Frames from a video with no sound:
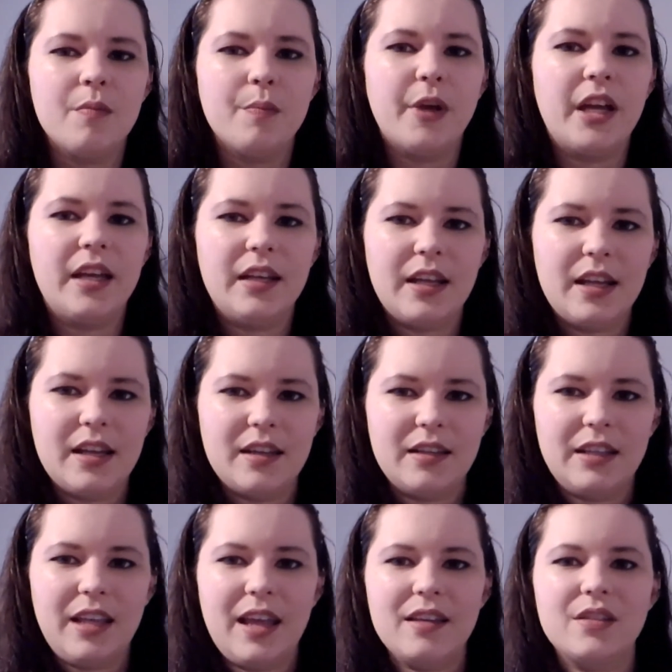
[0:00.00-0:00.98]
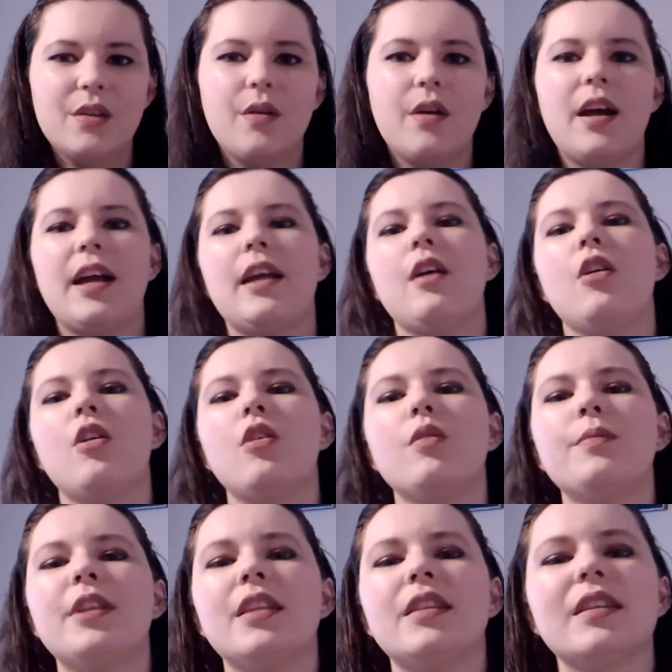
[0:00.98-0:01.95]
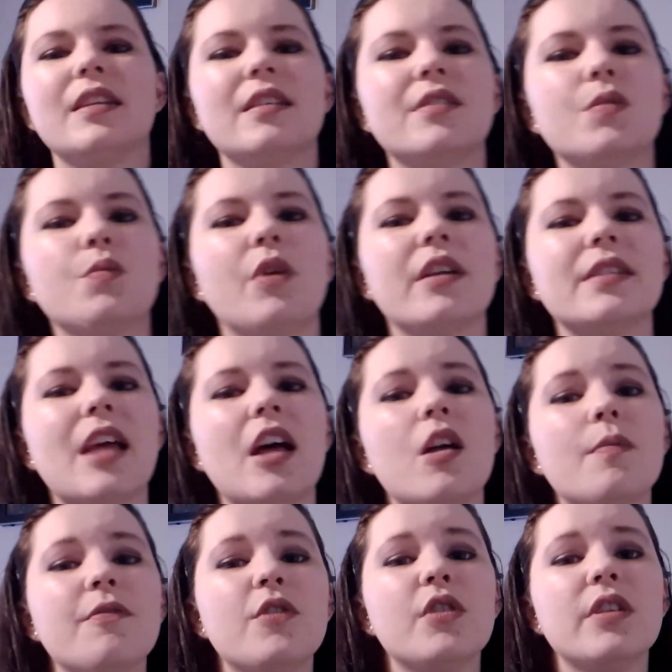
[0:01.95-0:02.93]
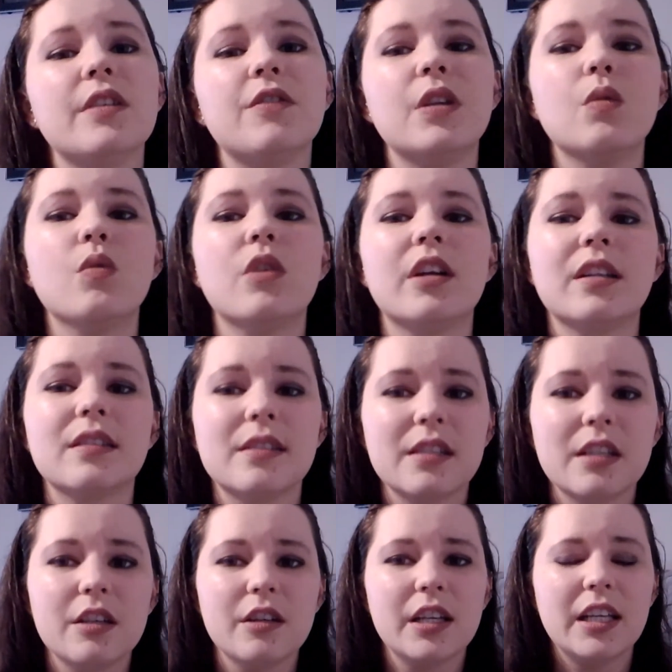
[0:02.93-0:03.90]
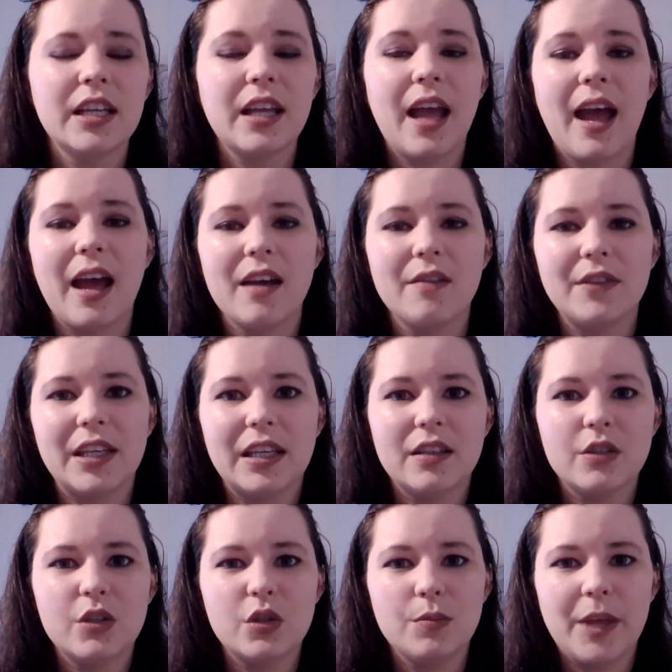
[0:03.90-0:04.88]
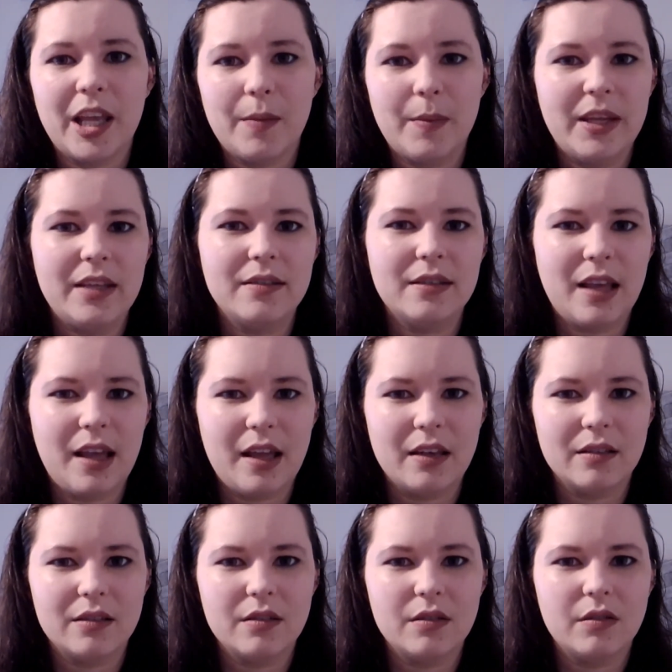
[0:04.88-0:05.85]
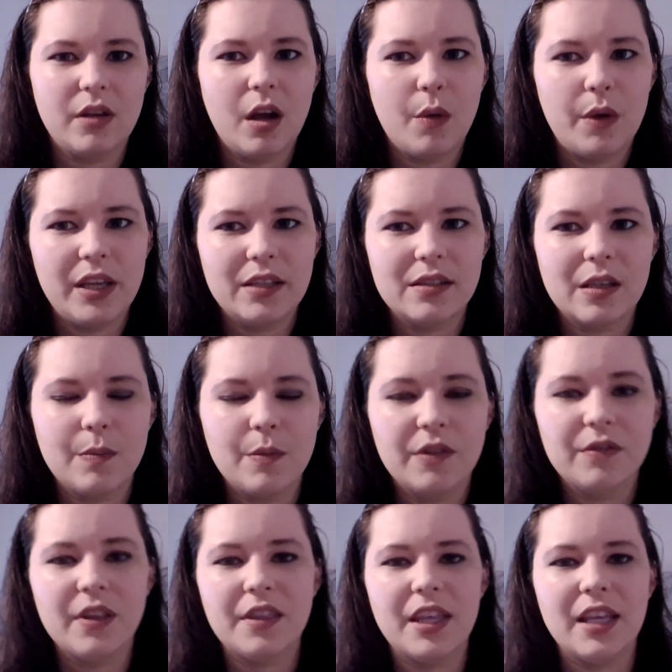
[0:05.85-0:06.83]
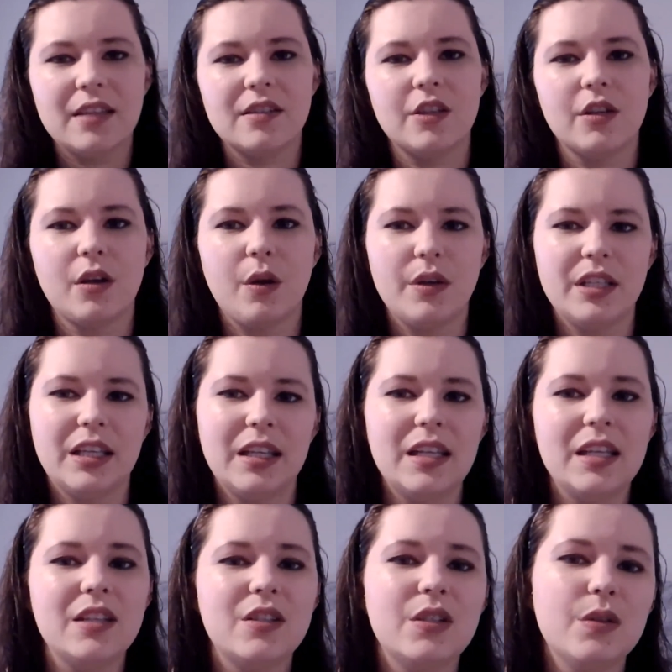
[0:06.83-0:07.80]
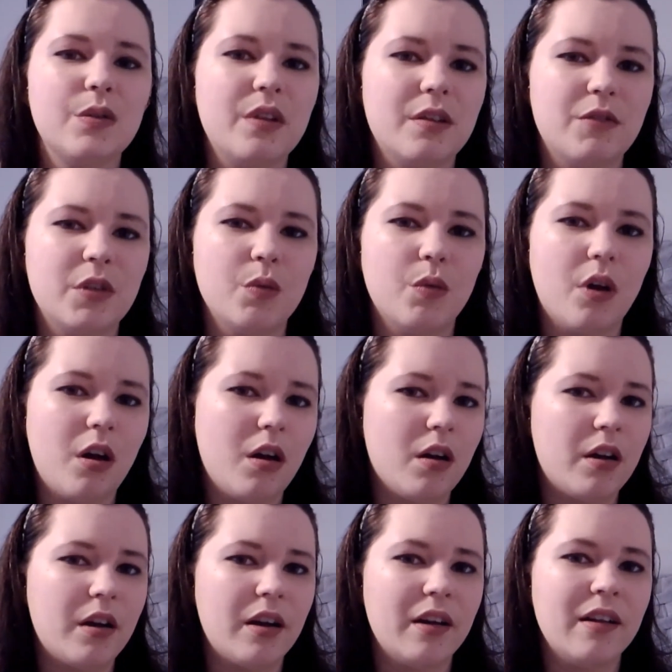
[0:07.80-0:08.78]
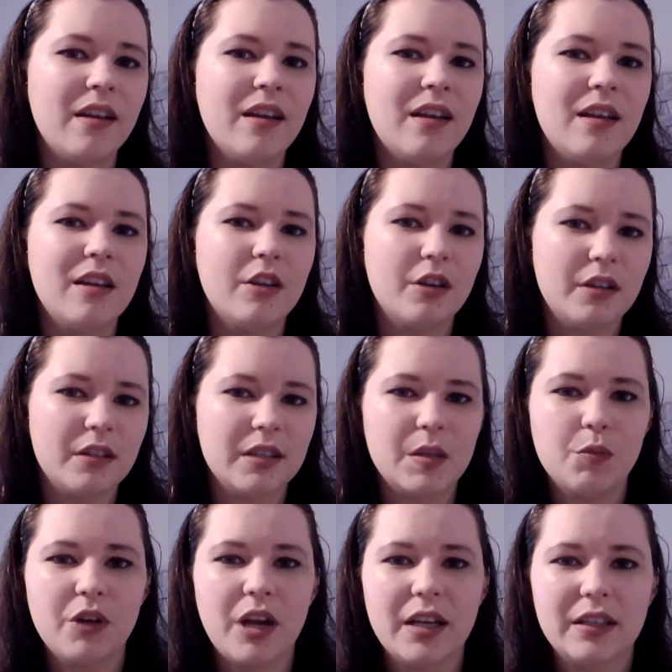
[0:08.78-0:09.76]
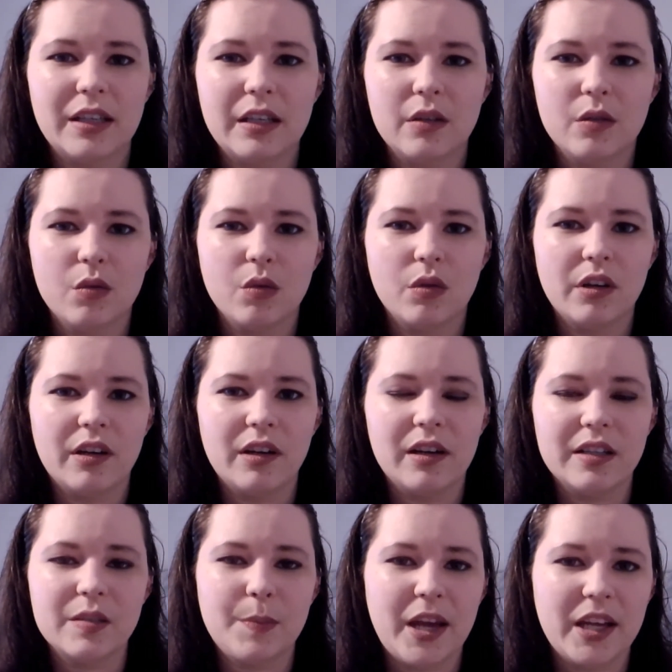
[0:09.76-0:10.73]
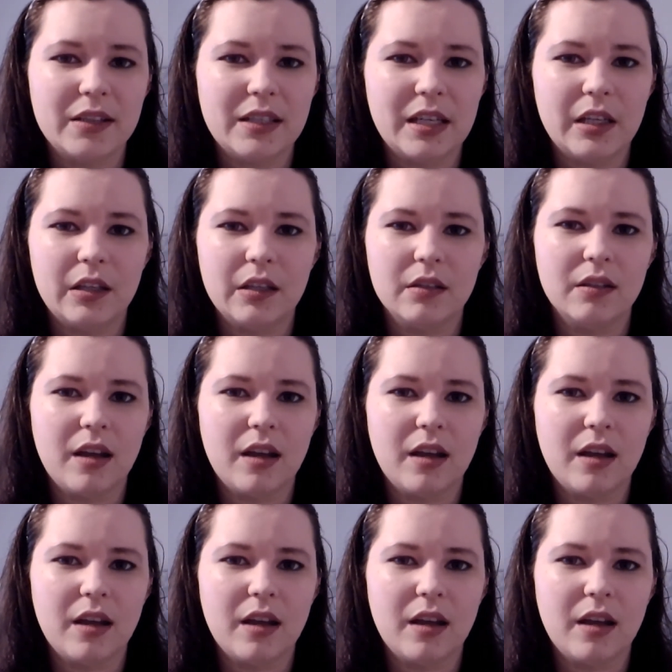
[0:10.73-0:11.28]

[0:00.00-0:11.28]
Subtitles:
But yeah, so I hope that this was helpful if you were considering having 2 babies and knowing some of the things that you're going to get into if you are currently pregnant or expecting